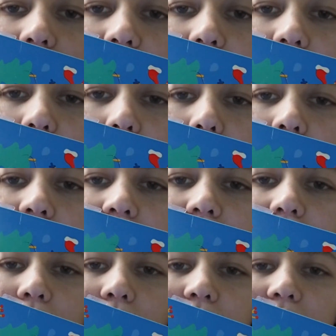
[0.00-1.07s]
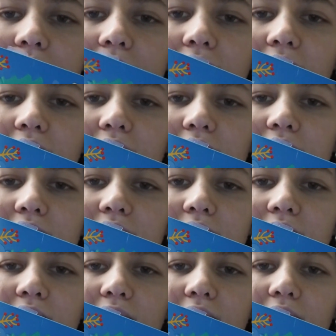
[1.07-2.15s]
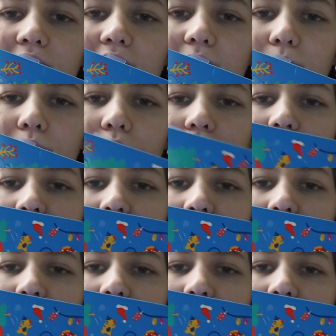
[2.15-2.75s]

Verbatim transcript: that goes to this side and this side and up and